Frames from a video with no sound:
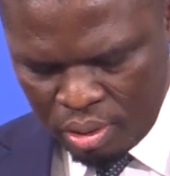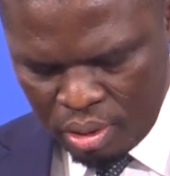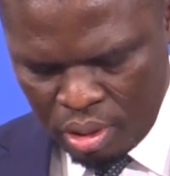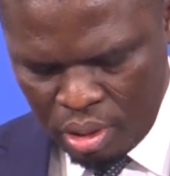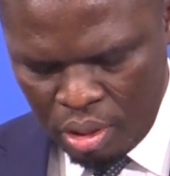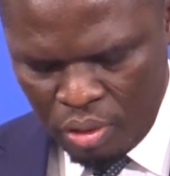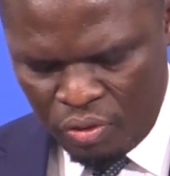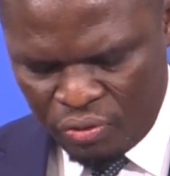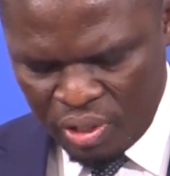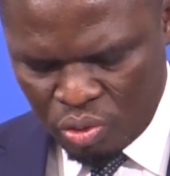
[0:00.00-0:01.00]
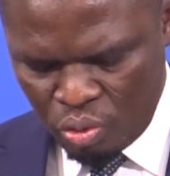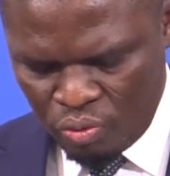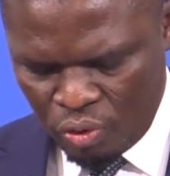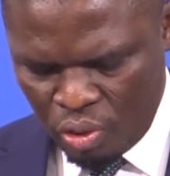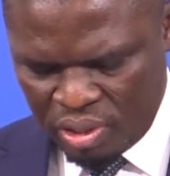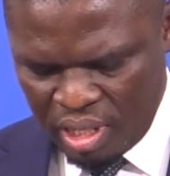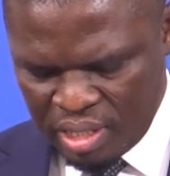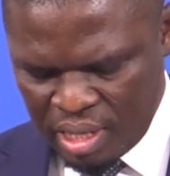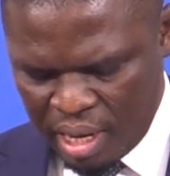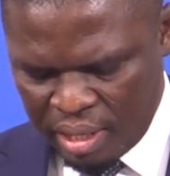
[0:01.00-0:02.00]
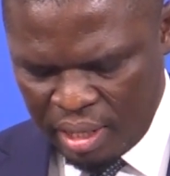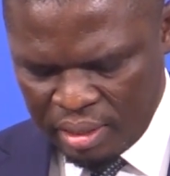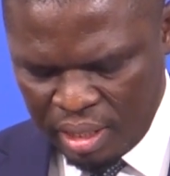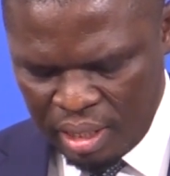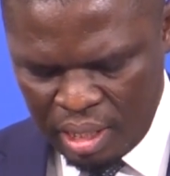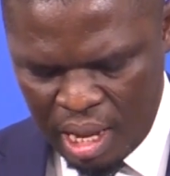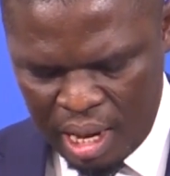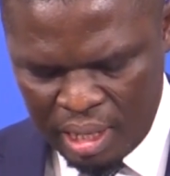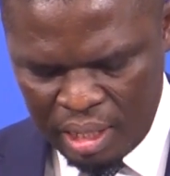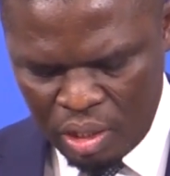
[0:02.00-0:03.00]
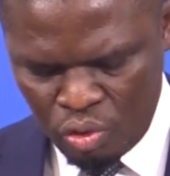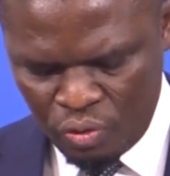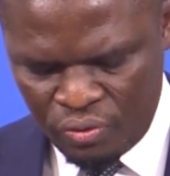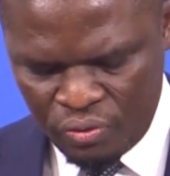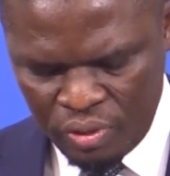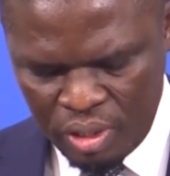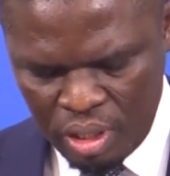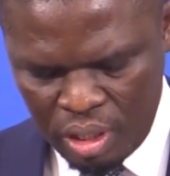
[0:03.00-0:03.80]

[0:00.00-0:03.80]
52 volunteers are currently under the youth